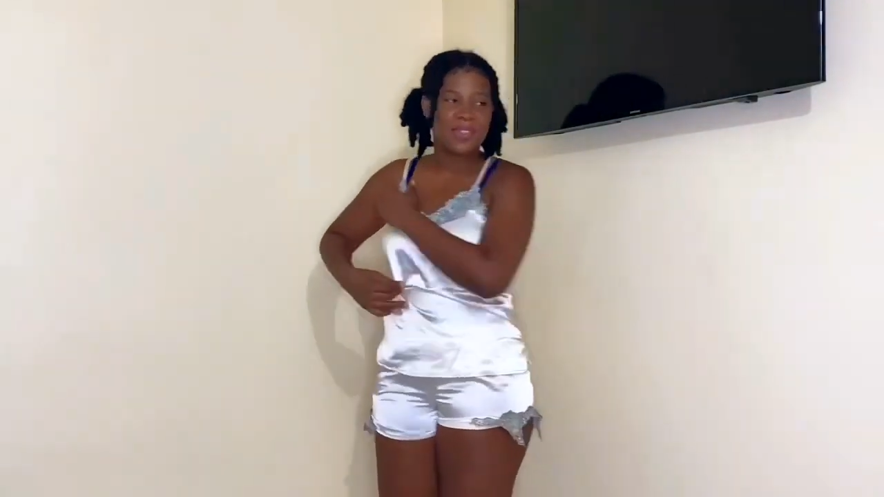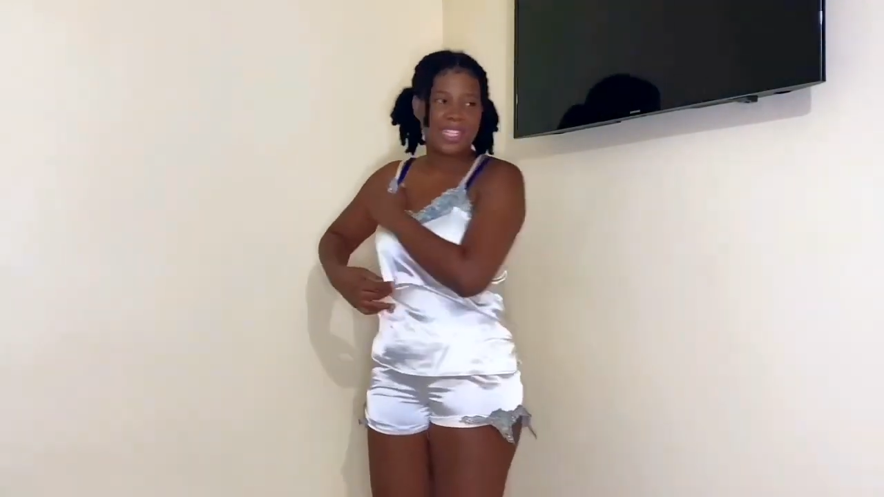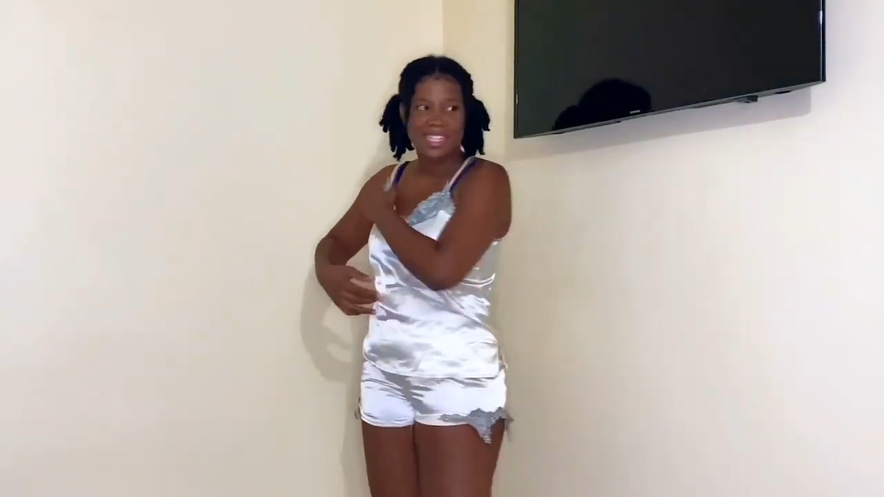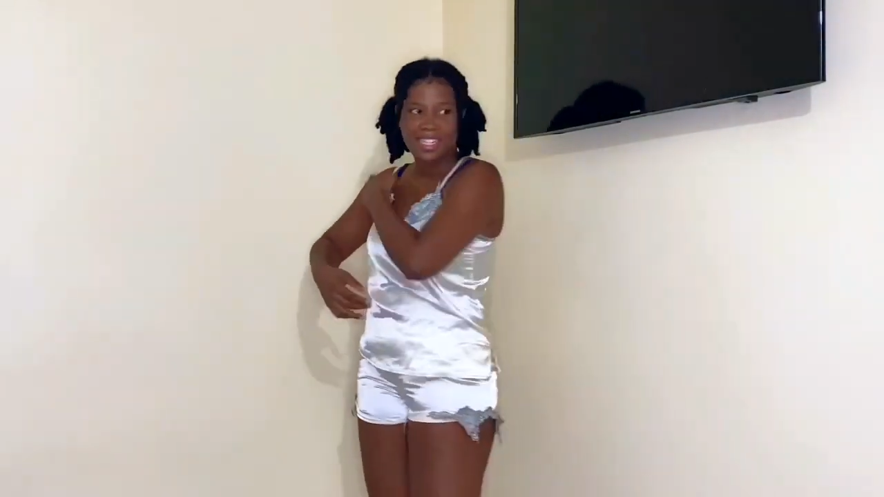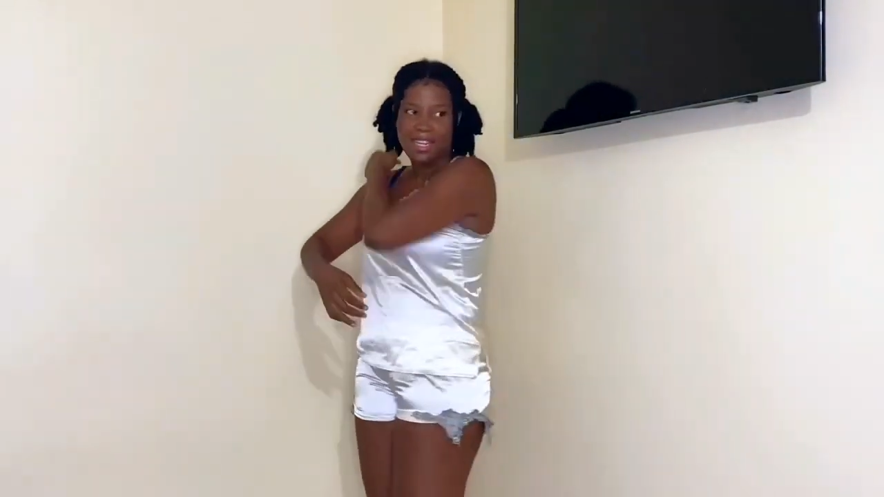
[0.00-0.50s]

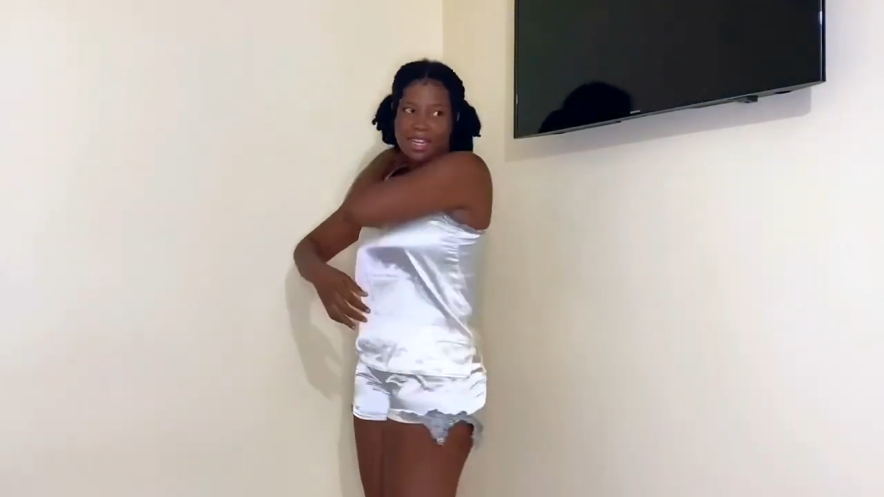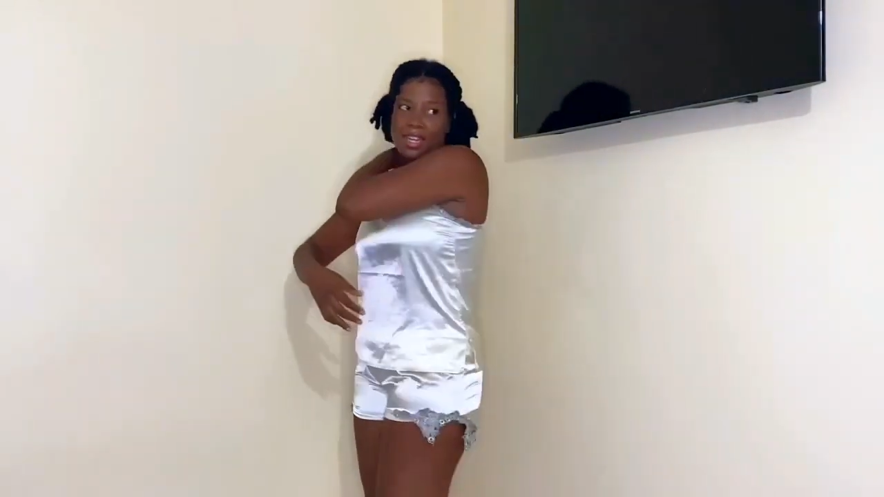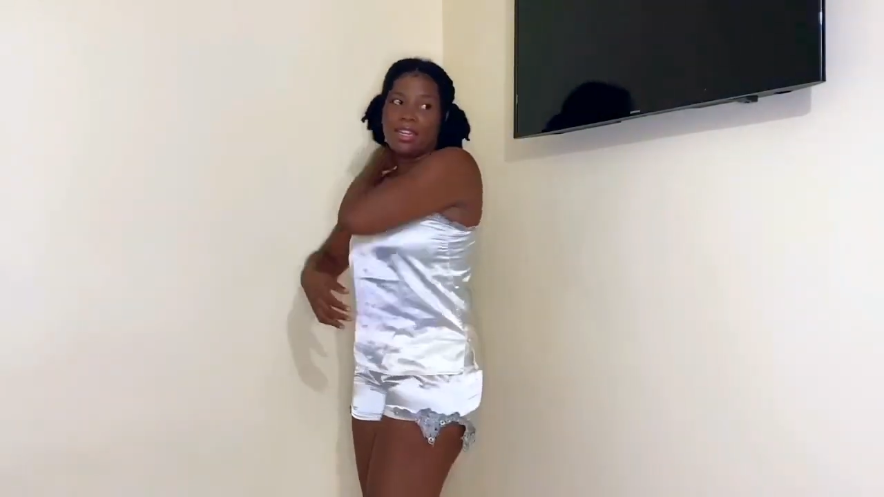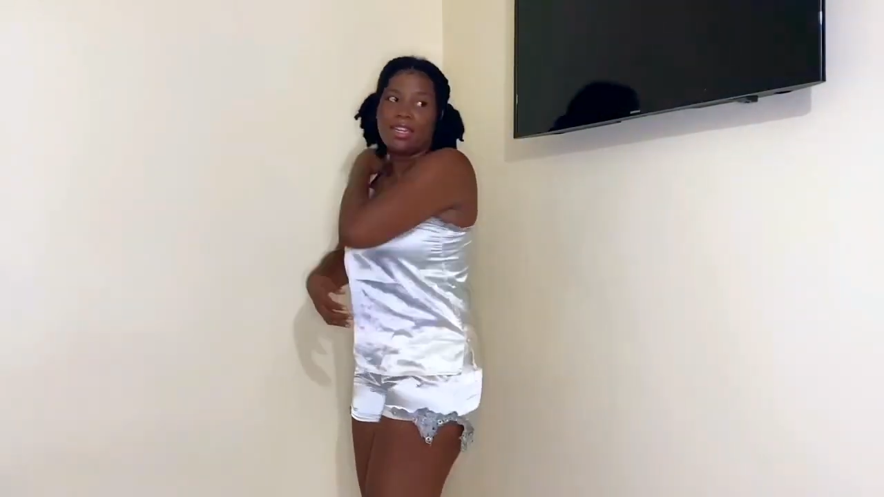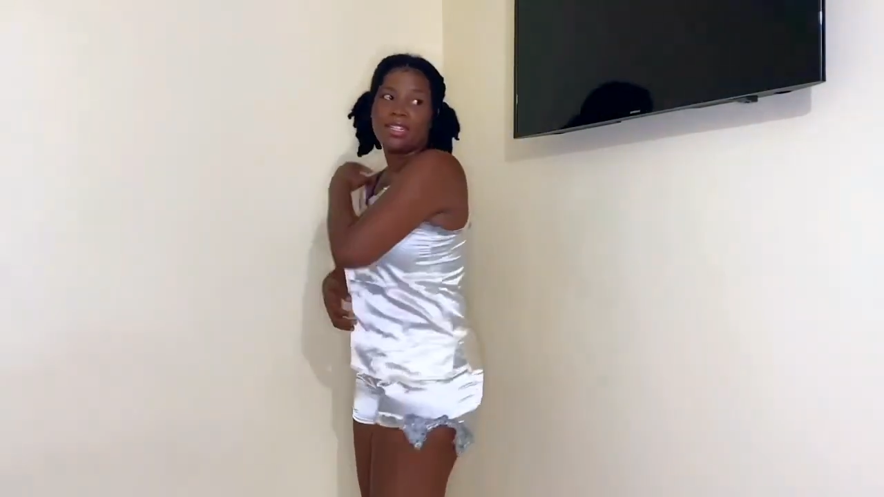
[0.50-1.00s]
it.
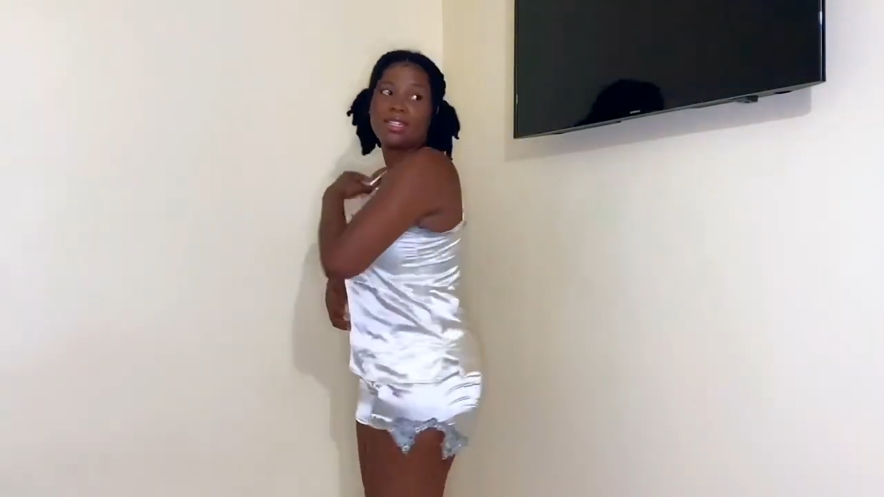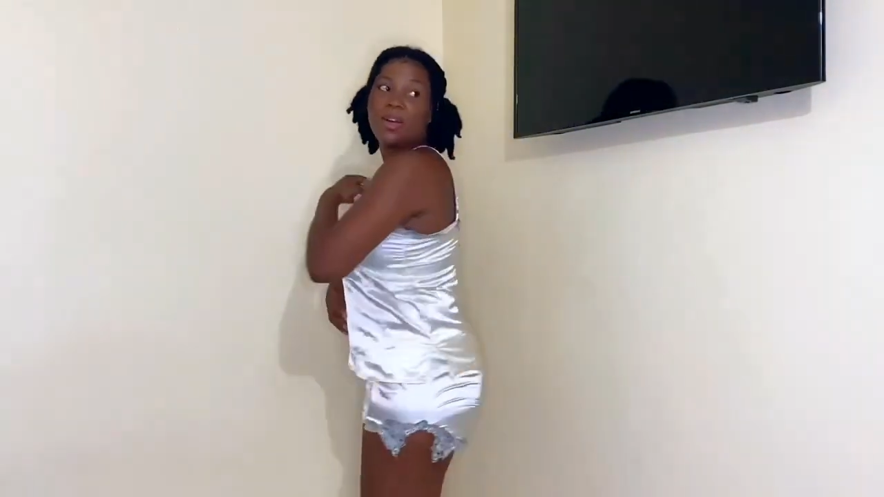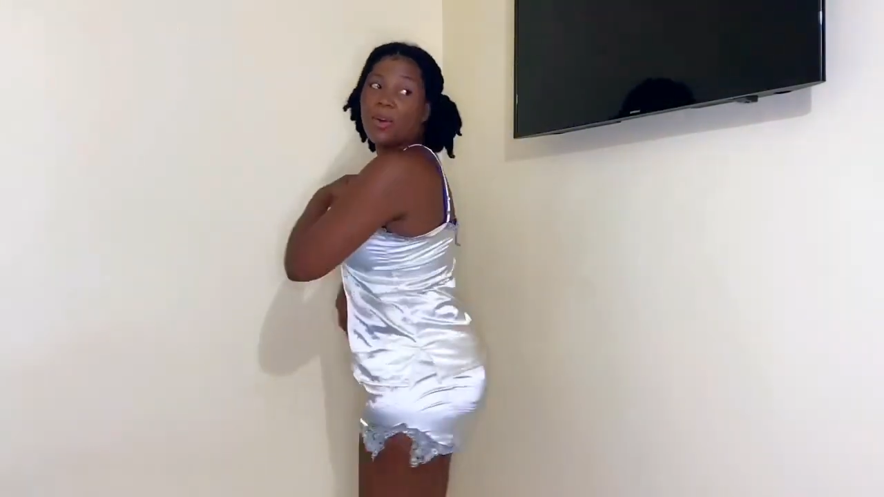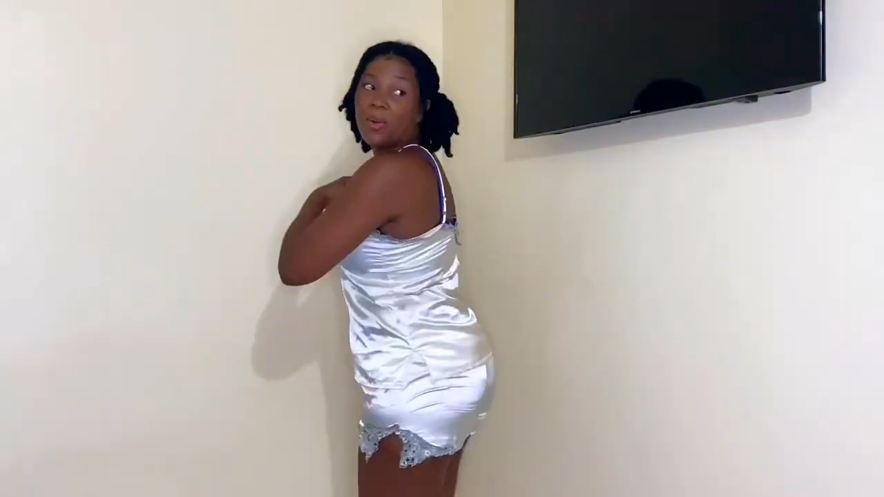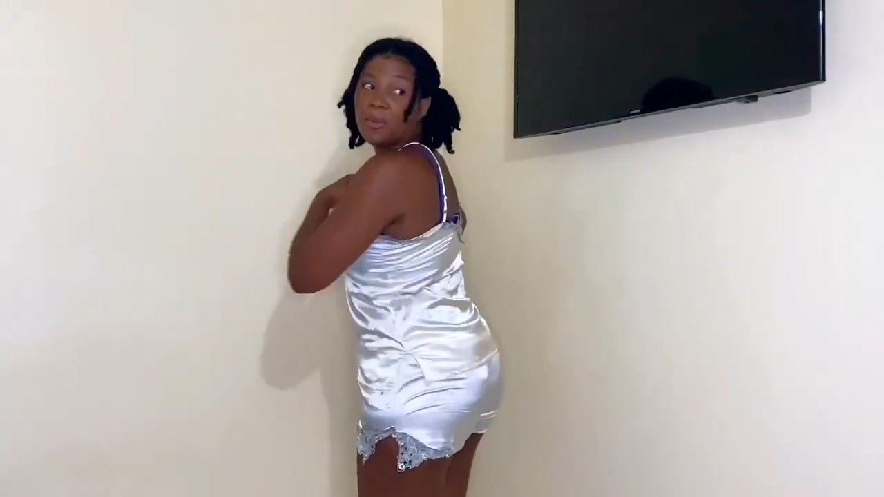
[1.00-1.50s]

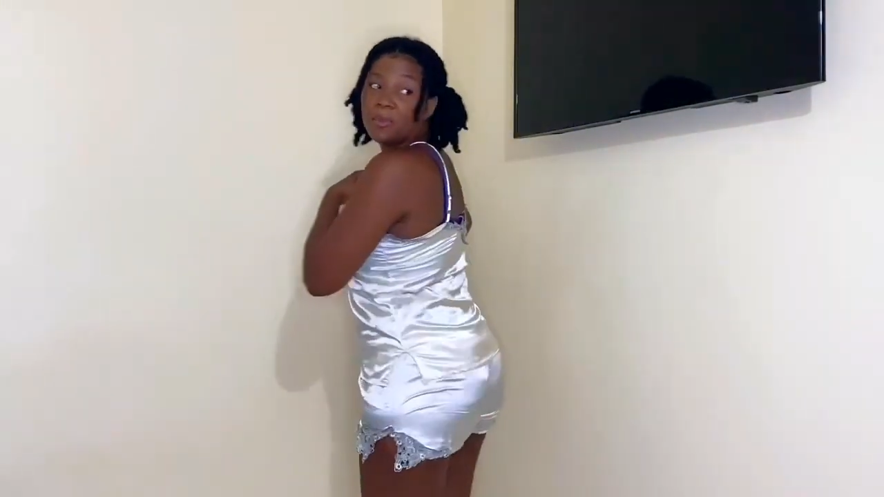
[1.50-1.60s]
So